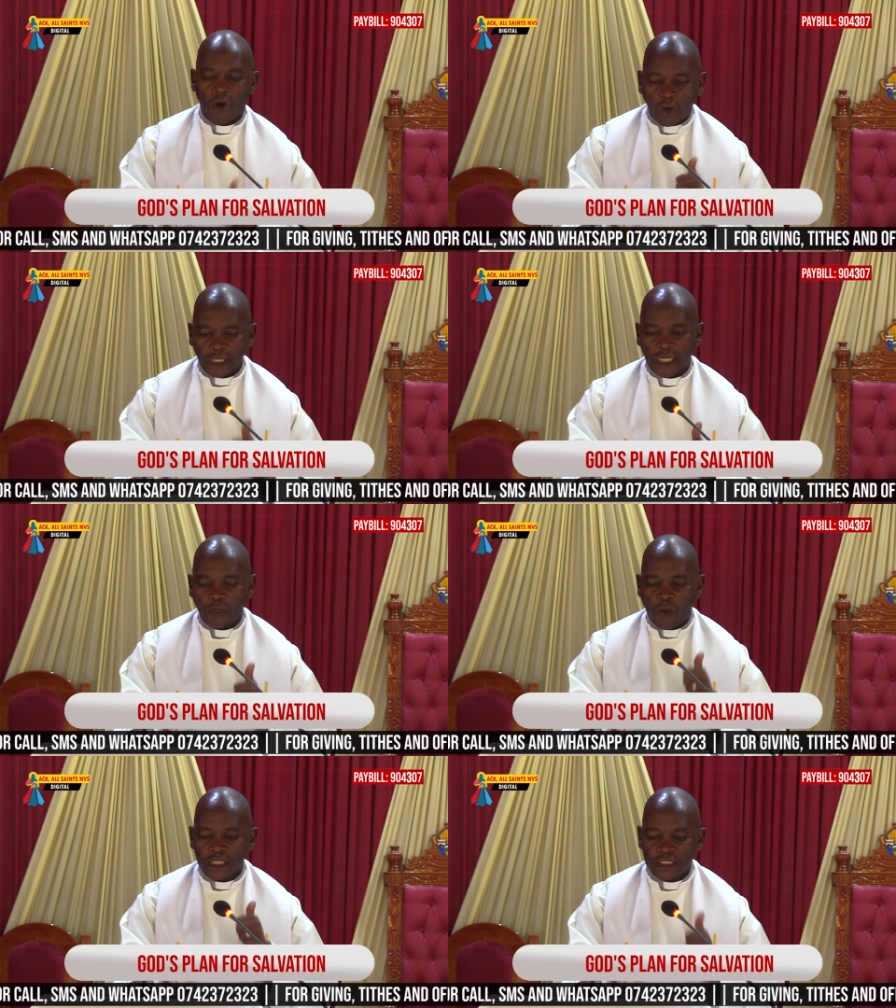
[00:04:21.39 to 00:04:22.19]
Only
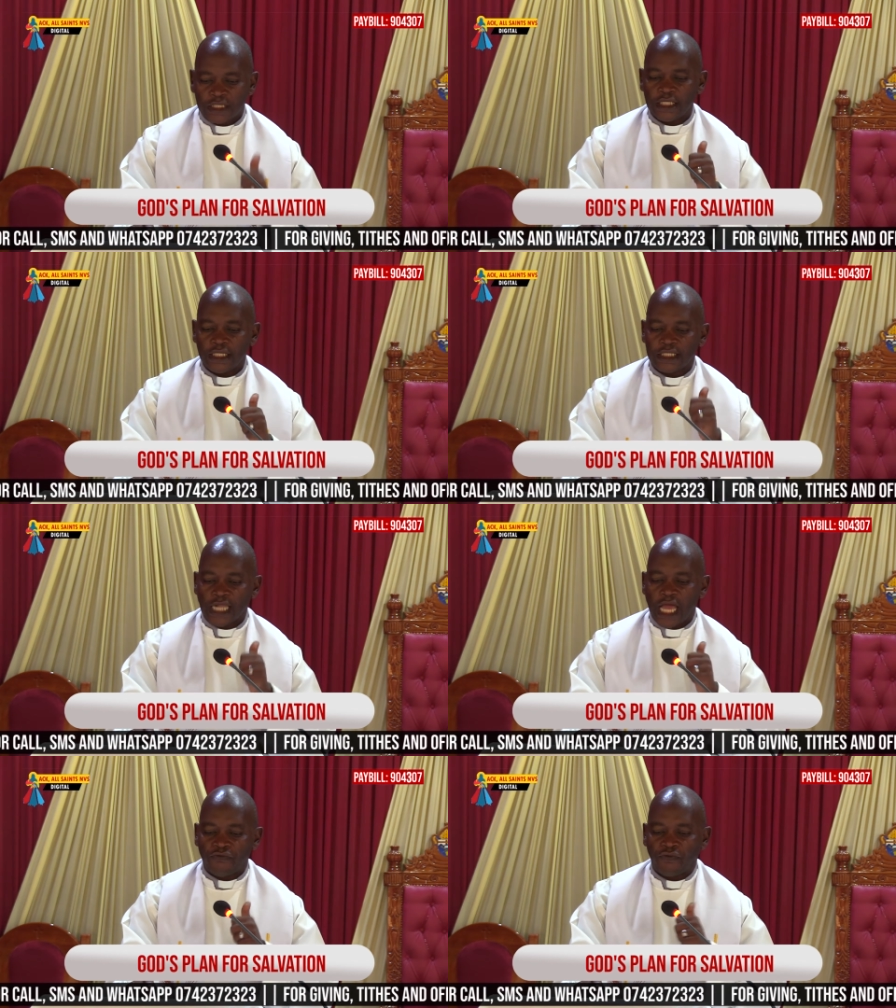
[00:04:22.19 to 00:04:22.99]
one sin in his
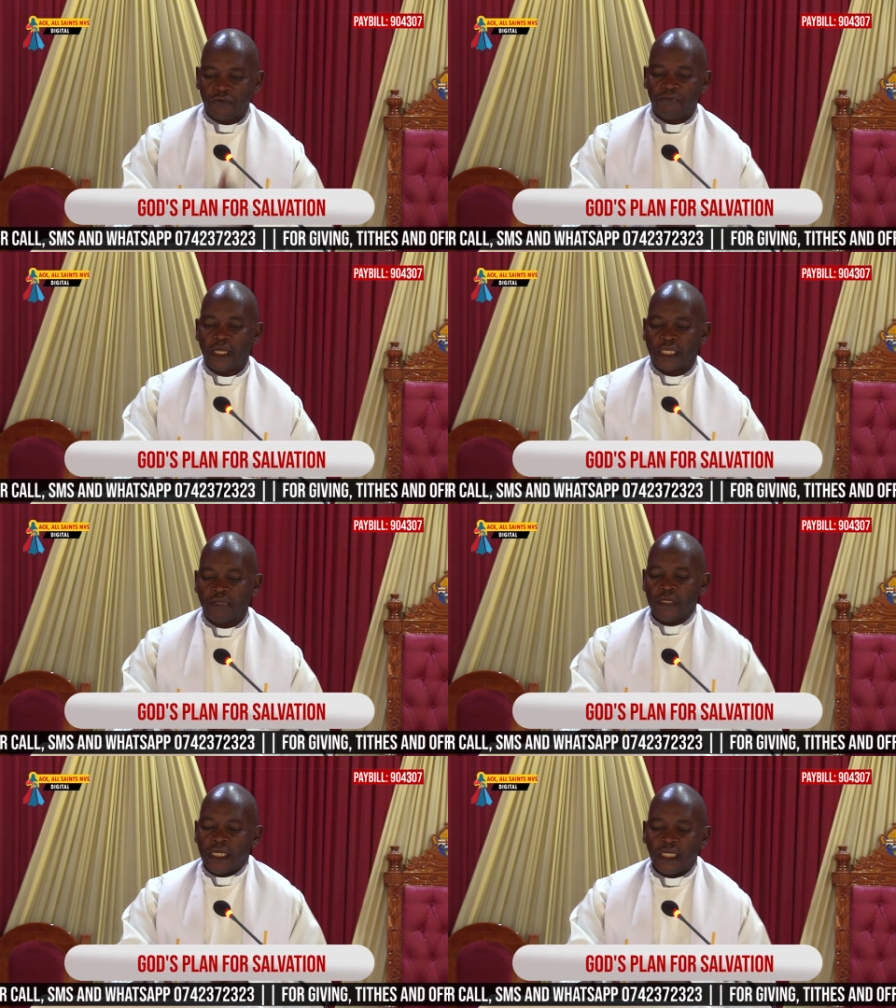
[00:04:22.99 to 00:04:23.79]
life would make
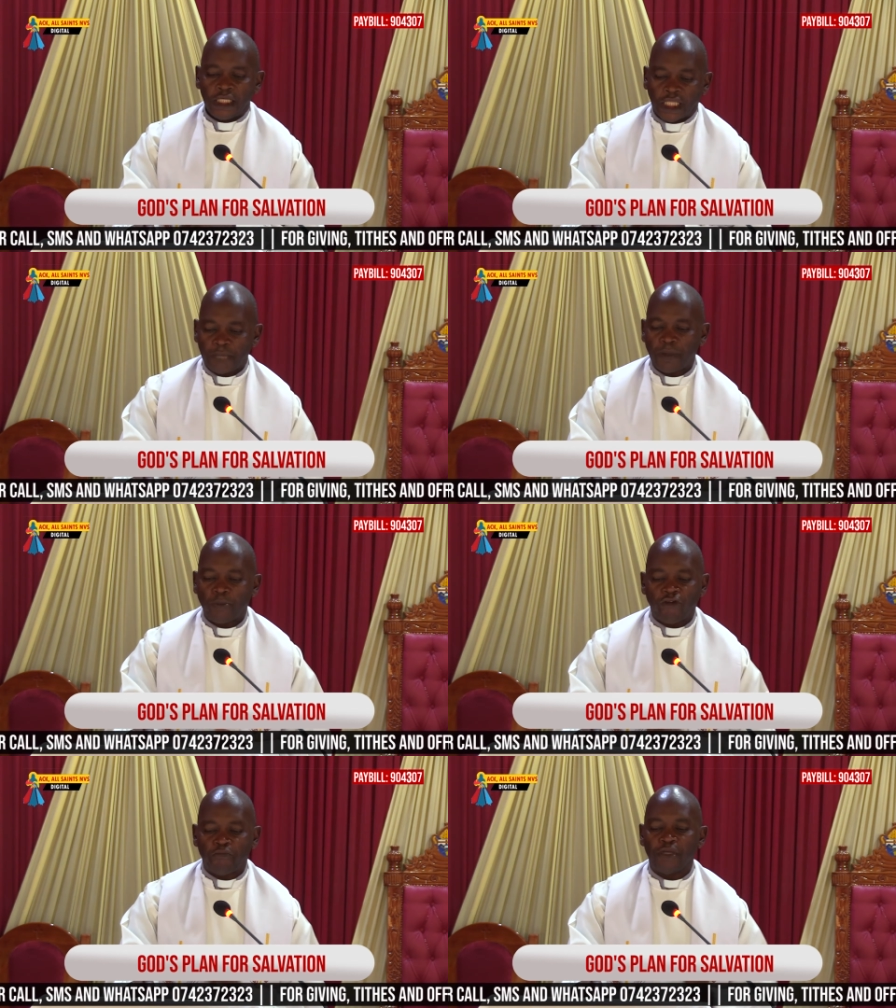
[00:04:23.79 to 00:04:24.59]
him
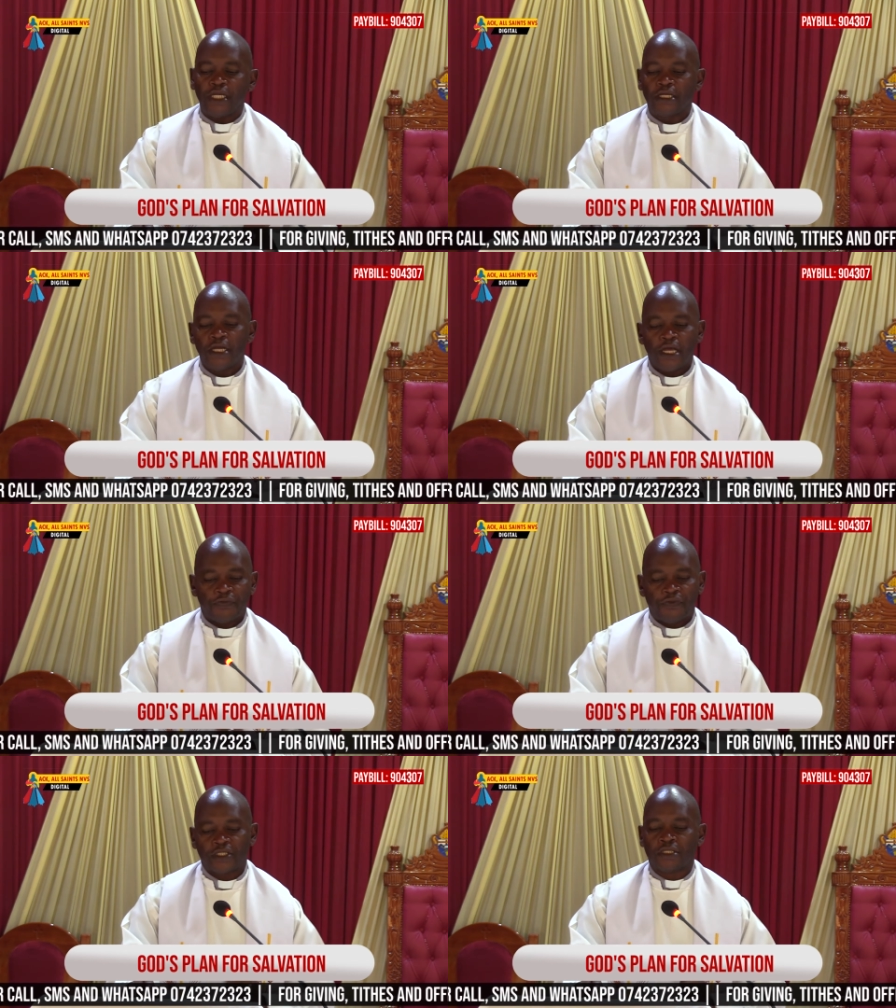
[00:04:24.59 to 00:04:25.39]
incapable of being
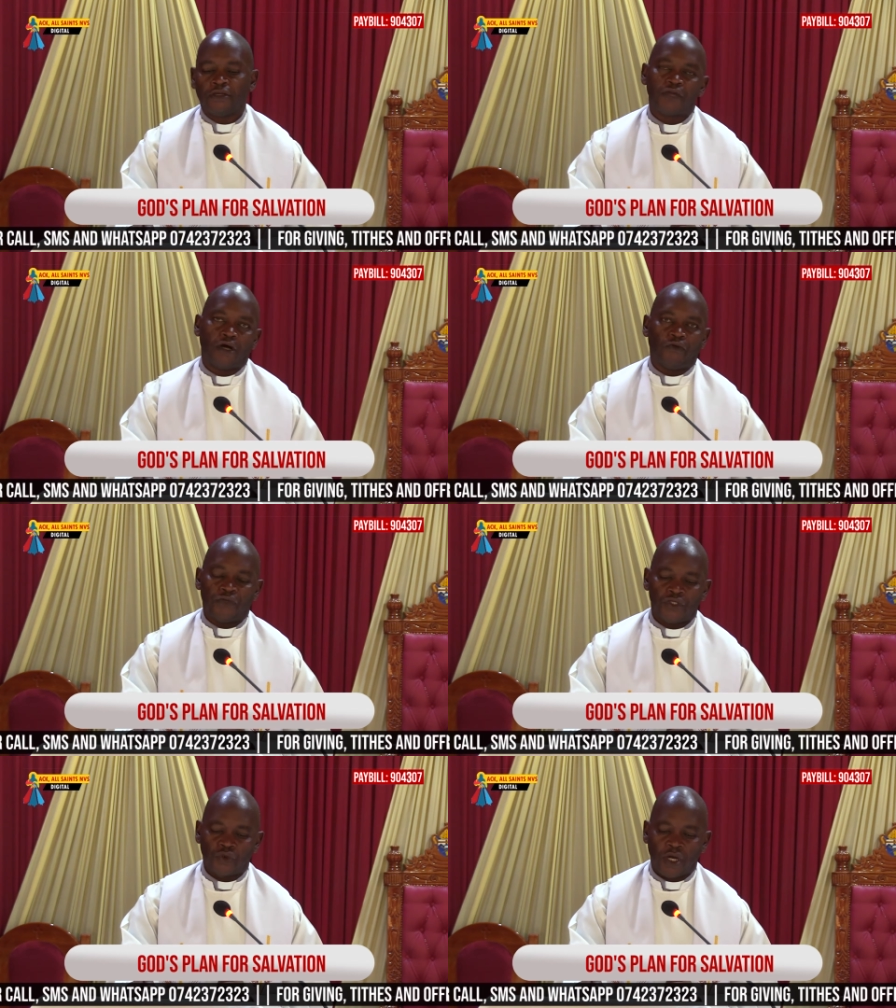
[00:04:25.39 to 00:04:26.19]
the savior of
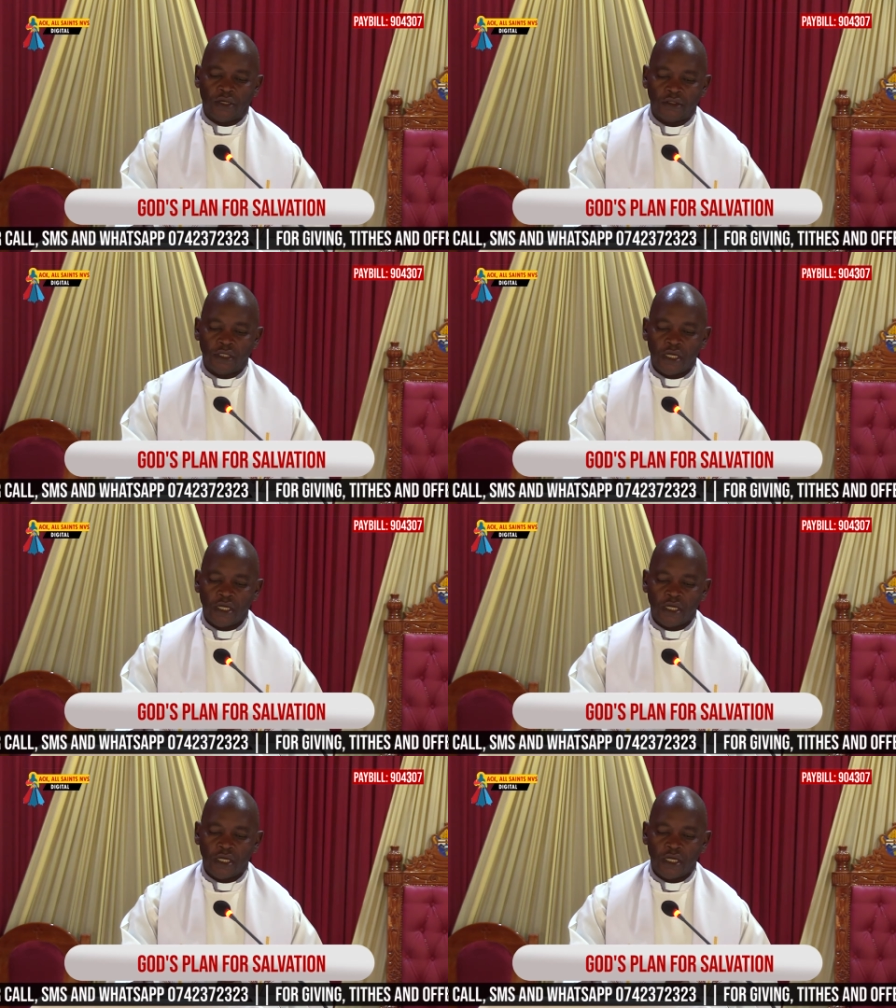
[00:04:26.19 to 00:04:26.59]
this world.